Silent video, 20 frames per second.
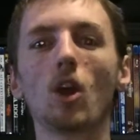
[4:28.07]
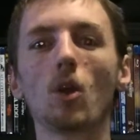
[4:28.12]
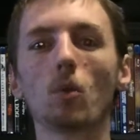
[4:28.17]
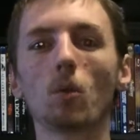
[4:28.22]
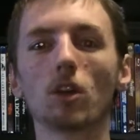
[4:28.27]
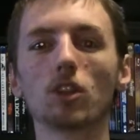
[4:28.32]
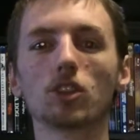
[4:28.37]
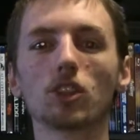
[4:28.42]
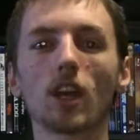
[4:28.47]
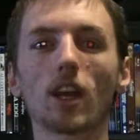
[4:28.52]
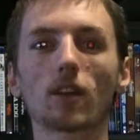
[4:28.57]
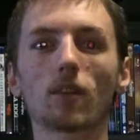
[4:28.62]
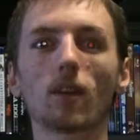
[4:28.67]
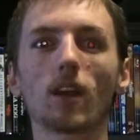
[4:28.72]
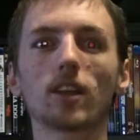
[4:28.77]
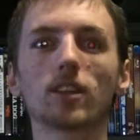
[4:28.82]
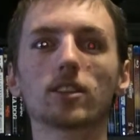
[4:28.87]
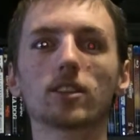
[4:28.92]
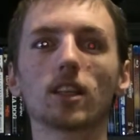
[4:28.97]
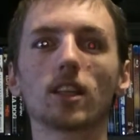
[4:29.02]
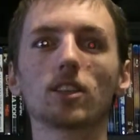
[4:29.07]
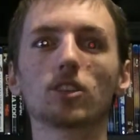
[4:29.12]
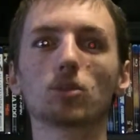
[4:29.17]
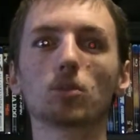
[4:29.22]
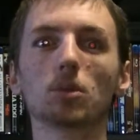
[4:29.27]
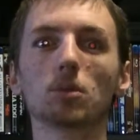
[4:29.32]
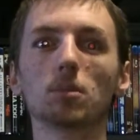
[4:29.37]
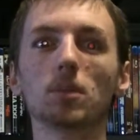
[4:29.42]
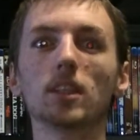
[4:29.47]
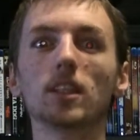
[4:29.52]
what Jack Ryan says
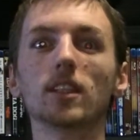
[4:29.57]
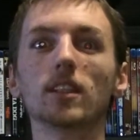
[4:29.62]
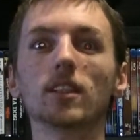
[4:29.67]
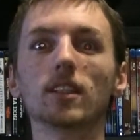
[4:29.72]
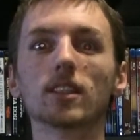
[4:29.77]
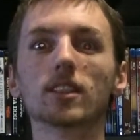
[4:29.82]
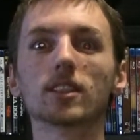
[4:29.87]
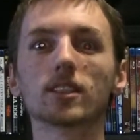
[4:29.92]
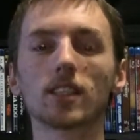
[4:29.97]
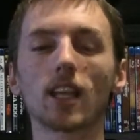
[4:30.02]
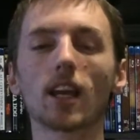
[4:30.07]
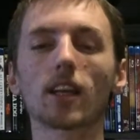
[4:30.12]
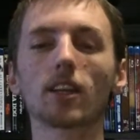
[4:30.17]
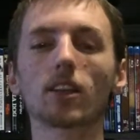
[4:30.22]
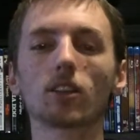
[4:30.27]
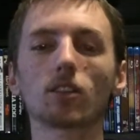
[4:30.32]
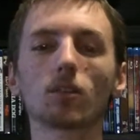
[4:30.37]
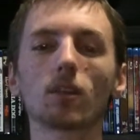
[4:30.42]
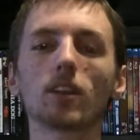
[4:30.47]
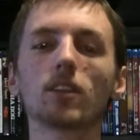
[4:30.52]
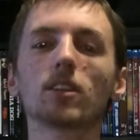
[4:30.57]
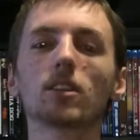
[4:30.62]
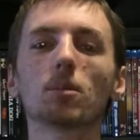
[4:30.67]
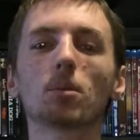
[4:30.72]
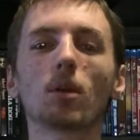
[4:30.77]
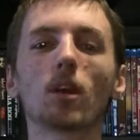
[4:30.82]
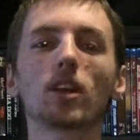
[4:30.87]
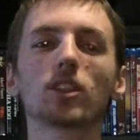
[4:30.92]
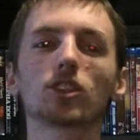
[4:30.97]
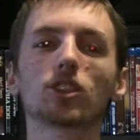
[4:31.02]
would be the second Great
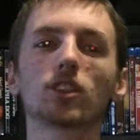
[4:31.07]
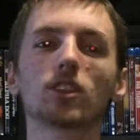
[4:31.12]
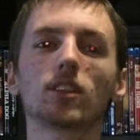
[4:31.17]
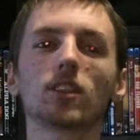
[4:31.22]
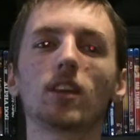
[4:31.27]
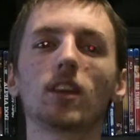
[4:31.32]
Depression.